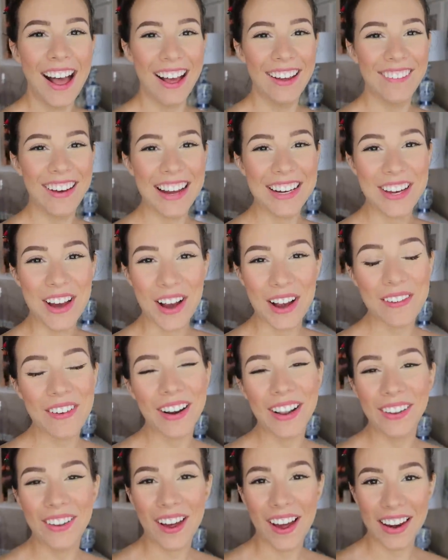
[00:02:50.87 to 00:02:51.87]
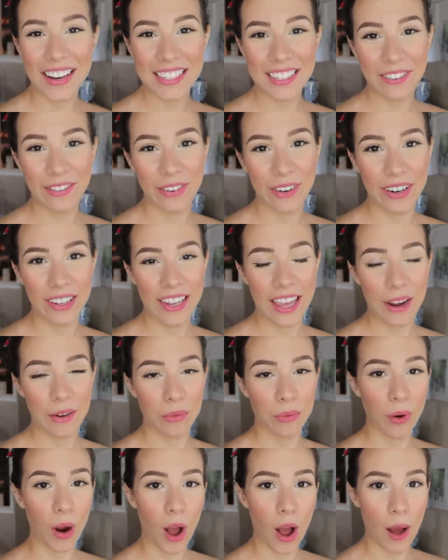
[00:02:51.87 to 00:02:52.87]
um, I talk about a lot of different like
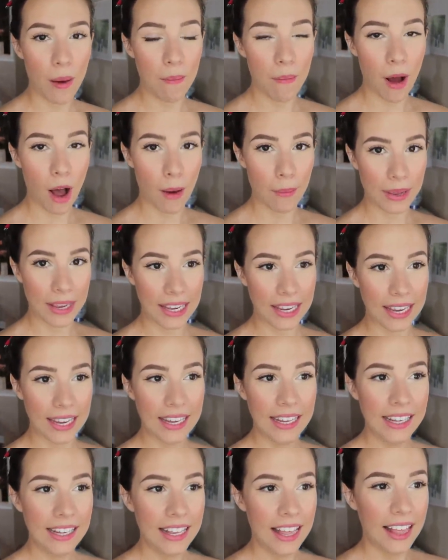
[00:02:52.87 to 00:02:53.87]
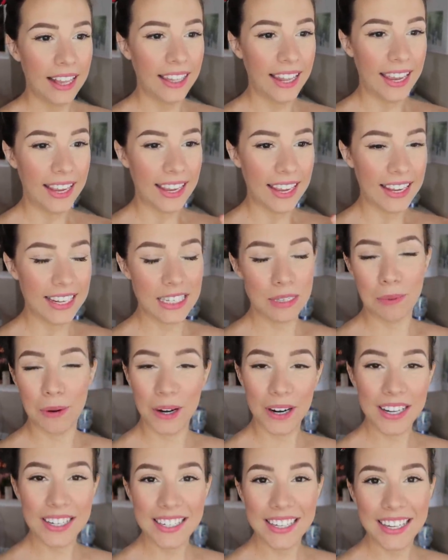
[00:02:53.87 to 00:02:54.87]
raw mommy like
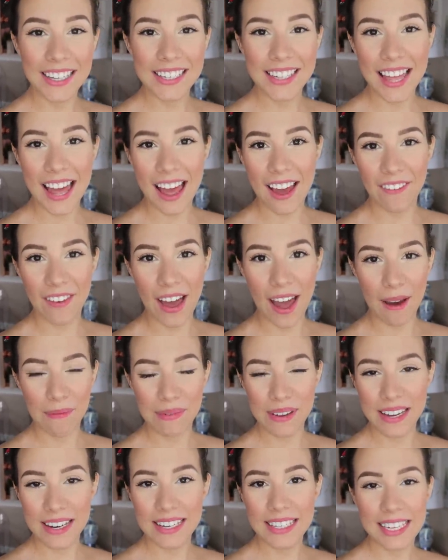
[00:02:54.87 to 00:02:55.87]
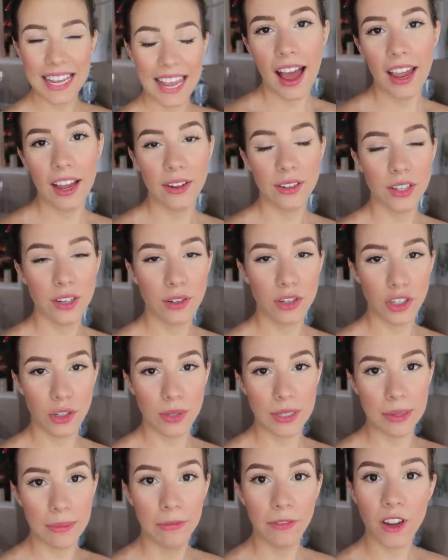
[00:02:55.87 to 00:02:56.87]
experiences that have happened. I also
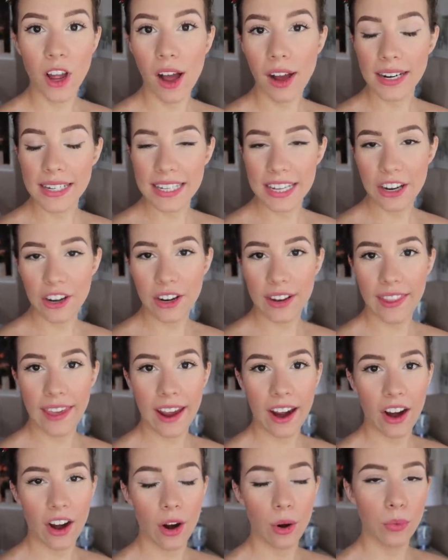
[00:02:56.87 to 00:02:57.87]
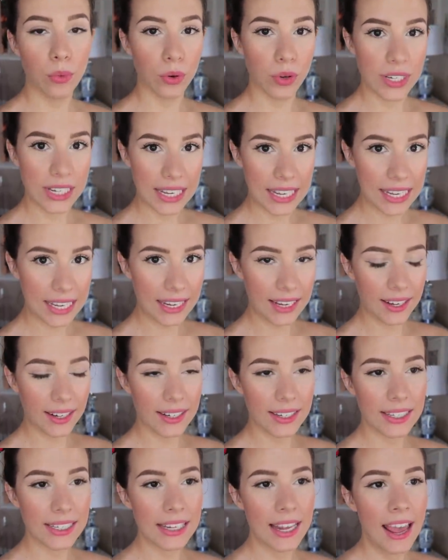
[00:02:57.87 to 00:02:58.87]
do some vlogs here and there,
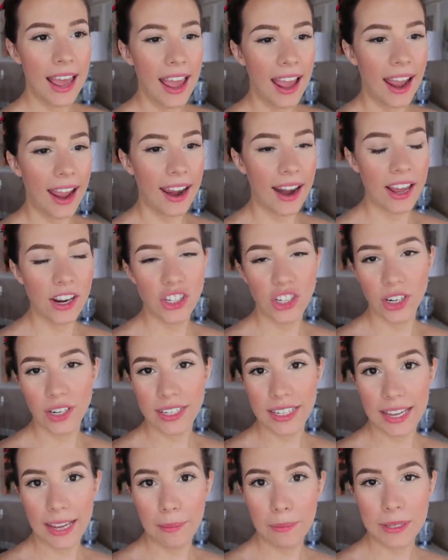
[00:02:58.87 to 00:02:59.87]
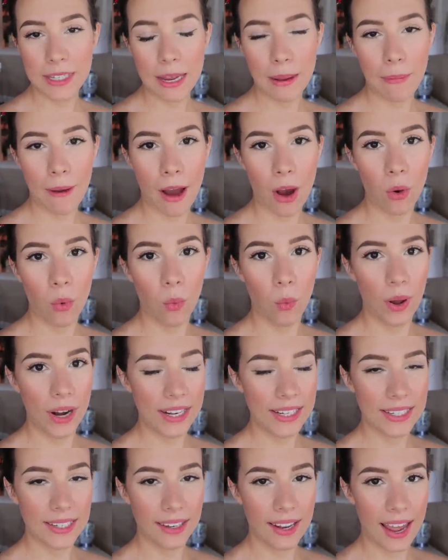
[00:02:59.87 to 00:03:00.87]
routines, and I share tips about what
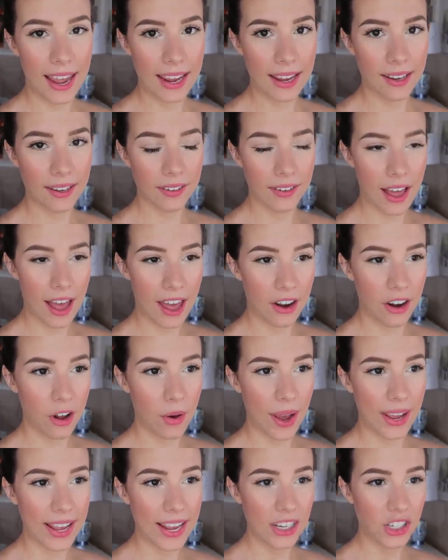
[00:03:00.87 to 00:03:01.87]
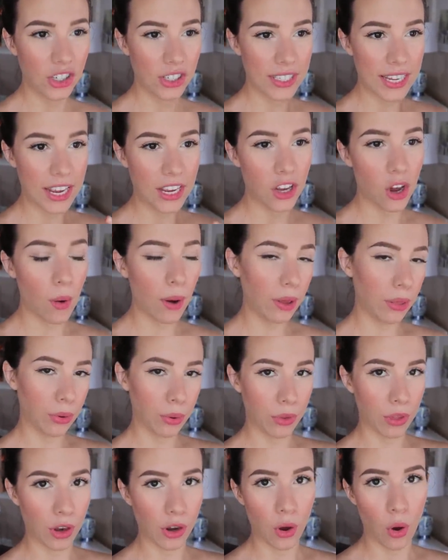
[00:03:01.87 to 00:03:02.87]
it's like, I don't know, I guess just like going
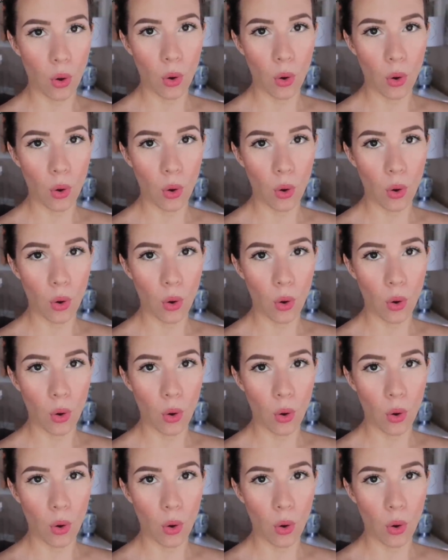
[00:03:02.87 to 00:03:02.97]
through the